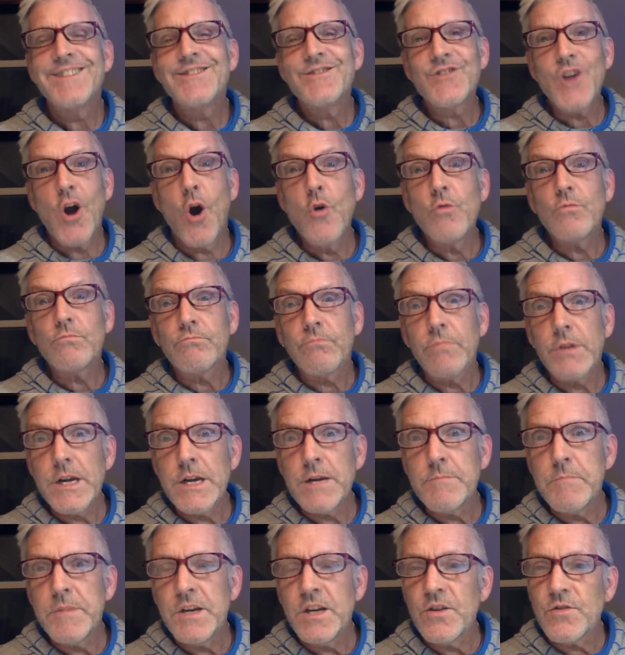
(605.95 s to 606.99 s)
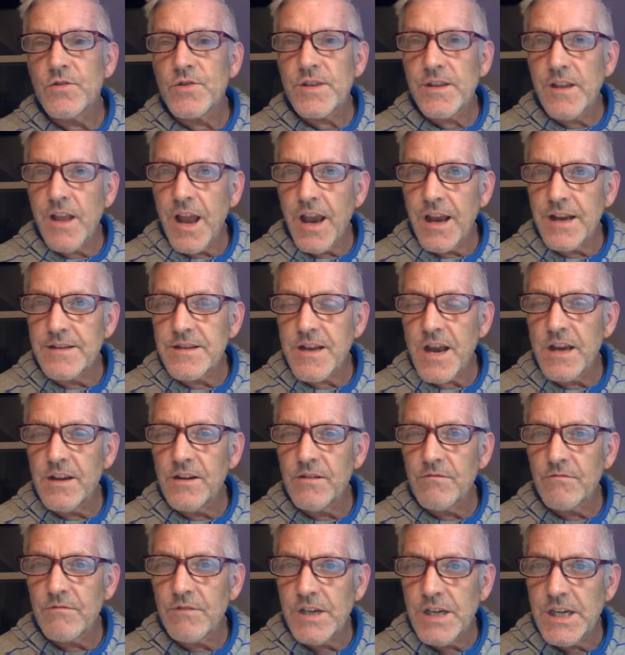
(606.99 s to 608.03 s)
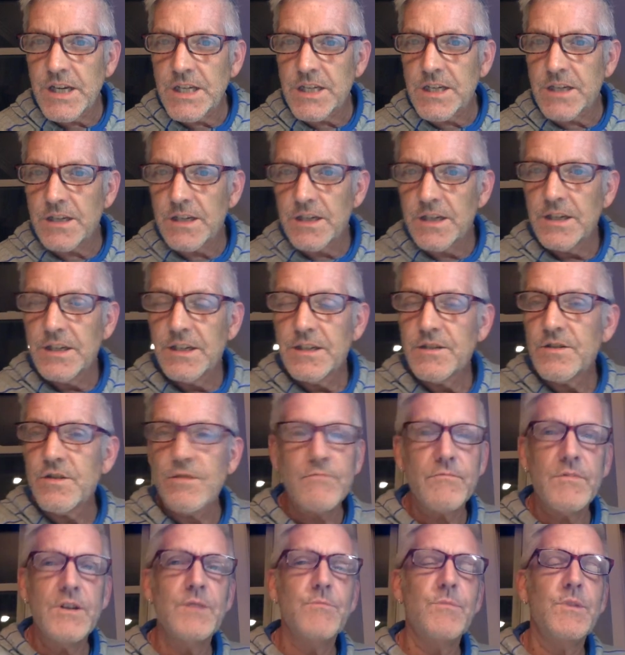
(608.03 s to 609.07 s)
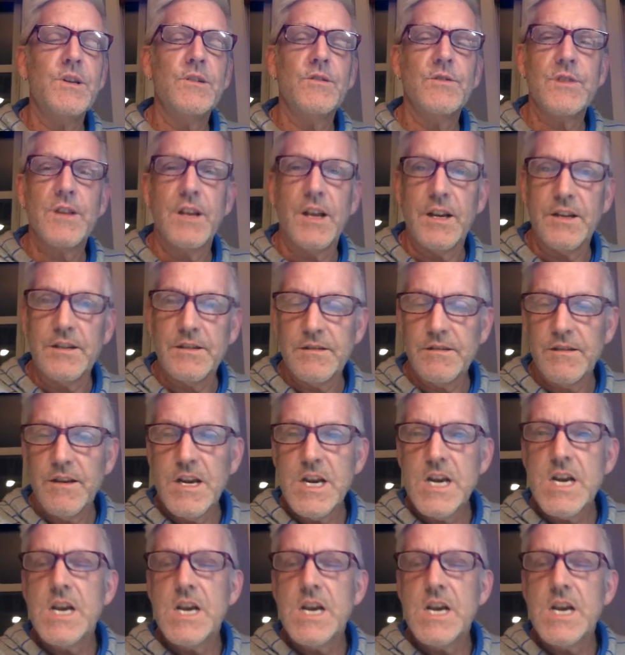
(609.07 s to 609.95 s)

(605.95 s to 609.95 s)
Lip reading: Don't read me your slides. I can read. Don't read me your slides.